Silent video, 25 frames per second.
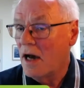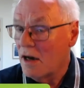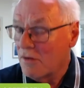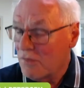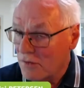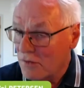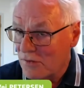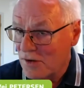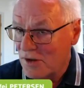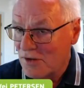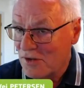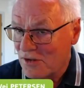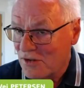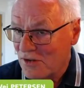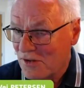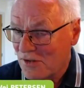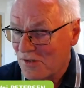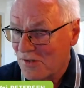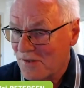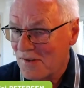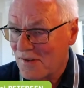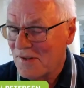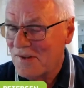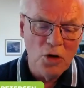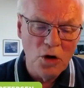Half of it
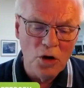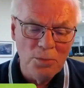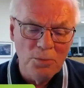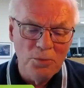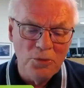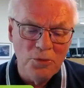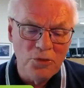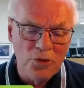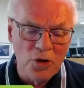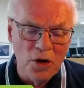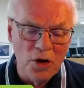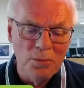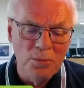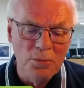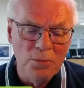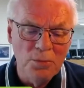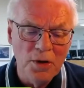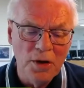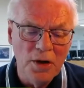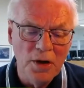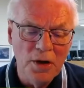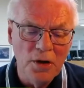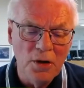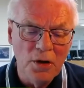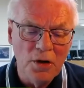come from
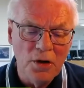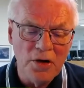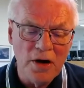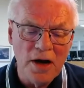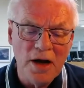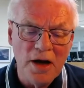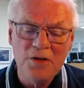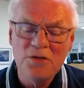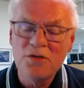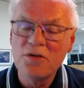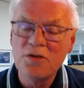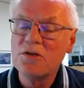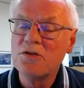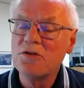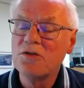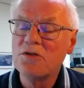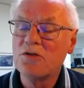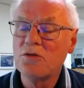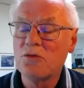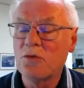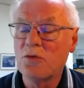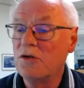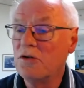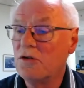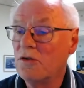
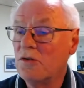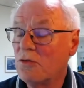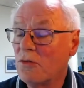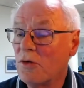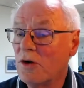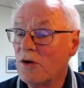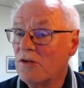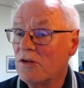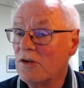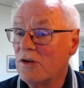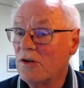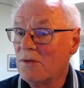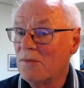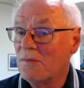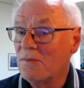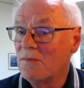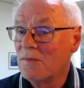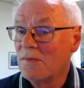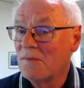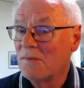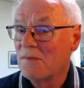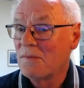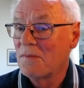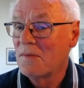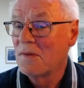Horizons 2020.
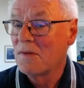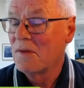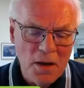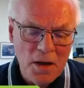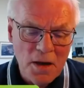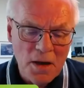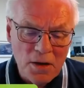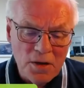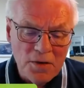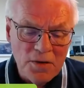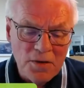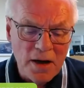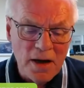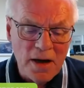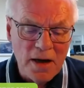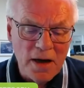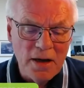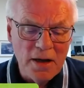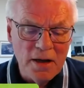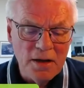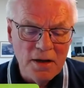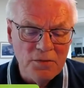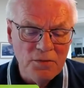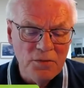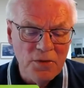Here on the
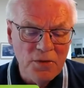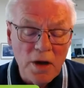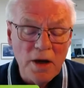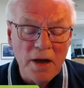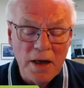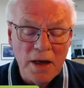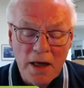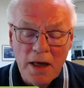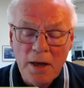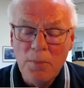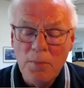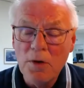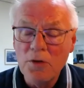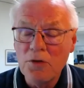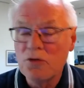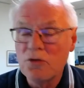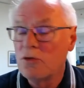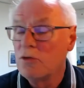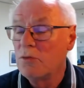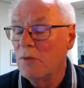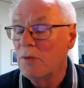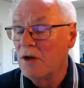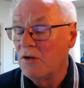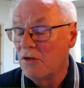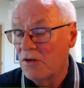island, we are able
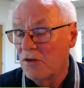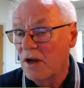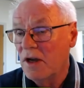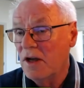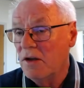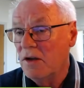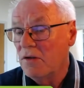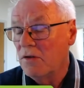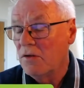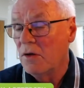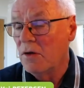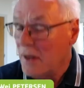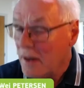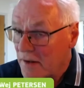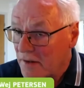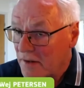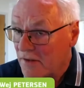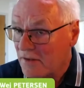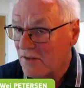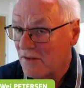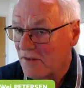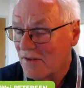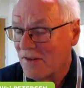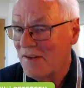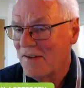to maintain,
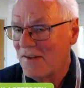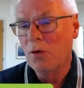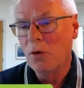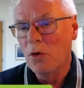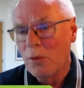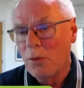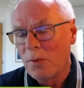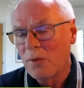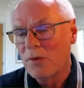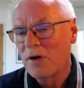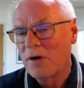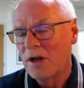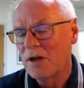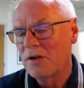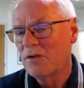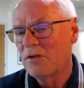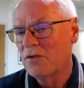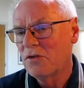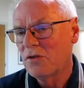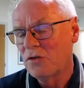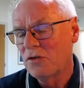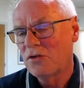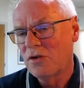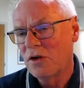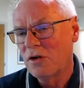build, and operate
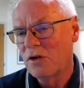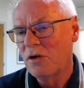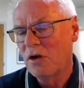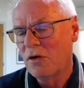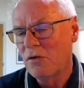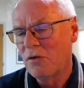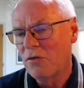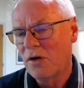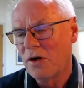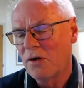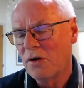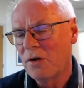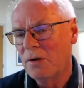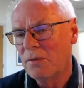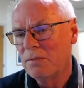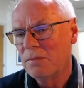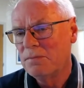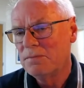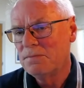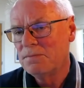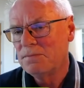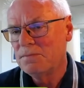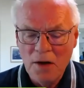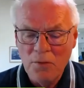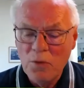such a ferry.
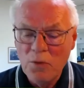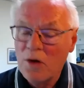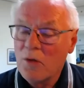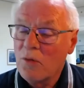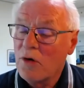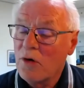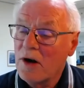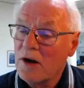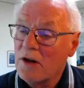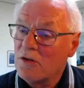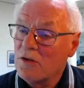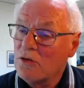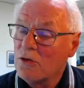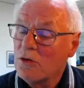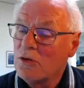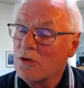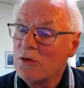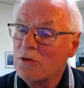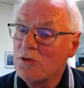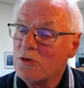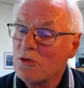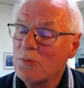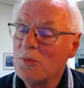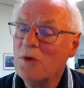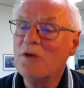And we are ready
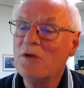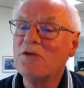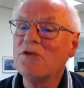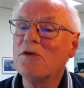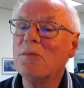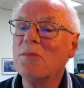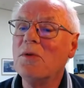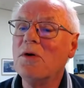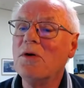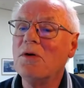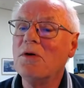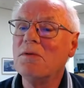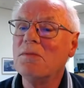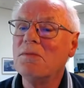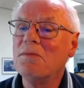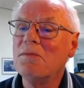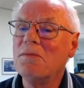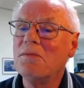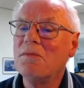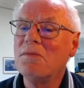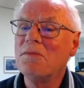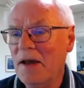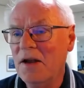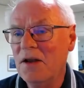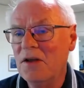to build some more.
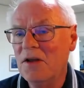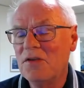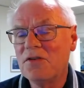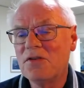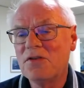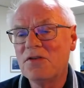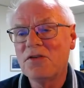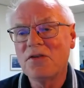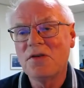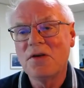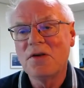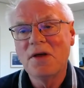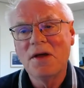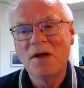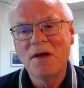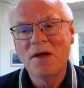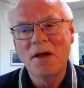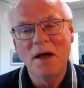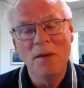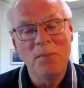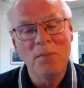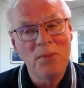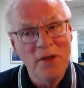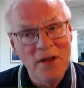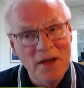It is
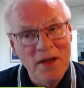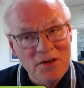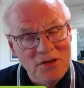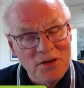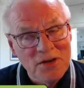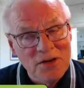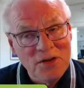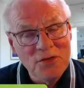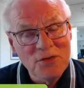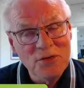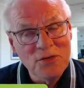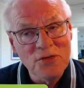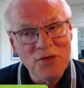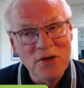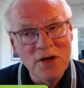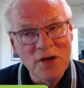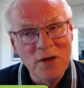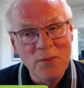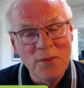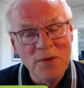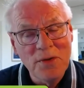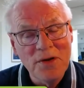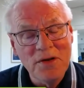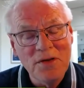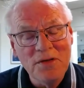a pleasure to
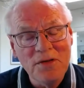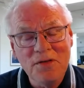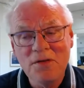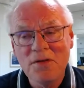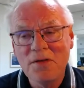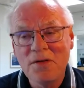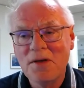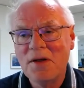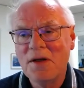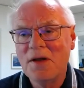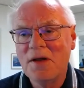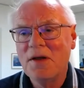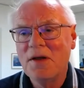sail with it.